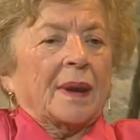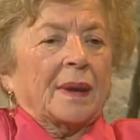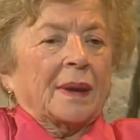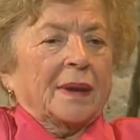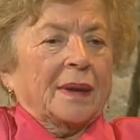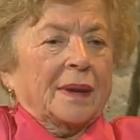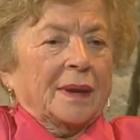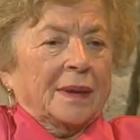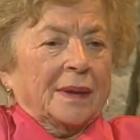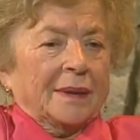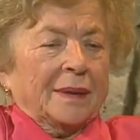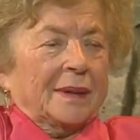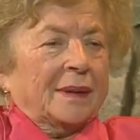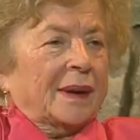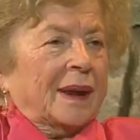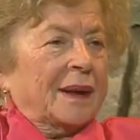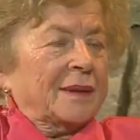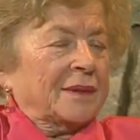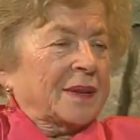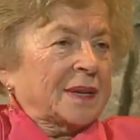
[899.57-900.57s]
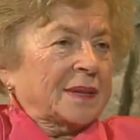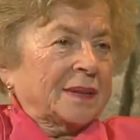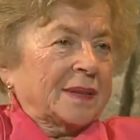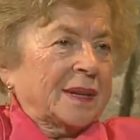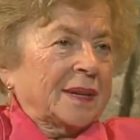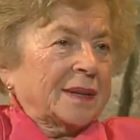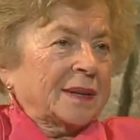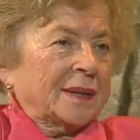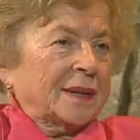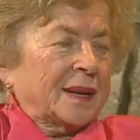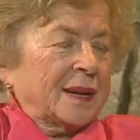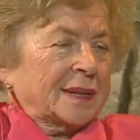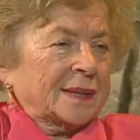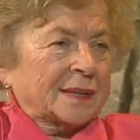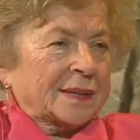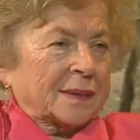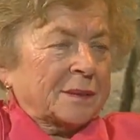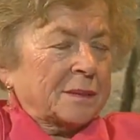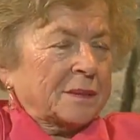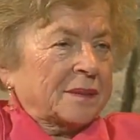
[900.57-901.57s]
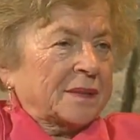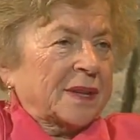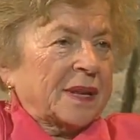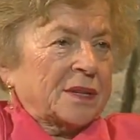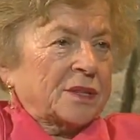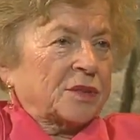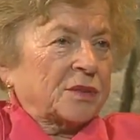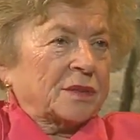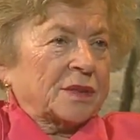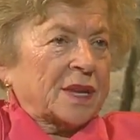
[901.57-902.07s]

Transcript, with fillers: and I went there and asked them if they should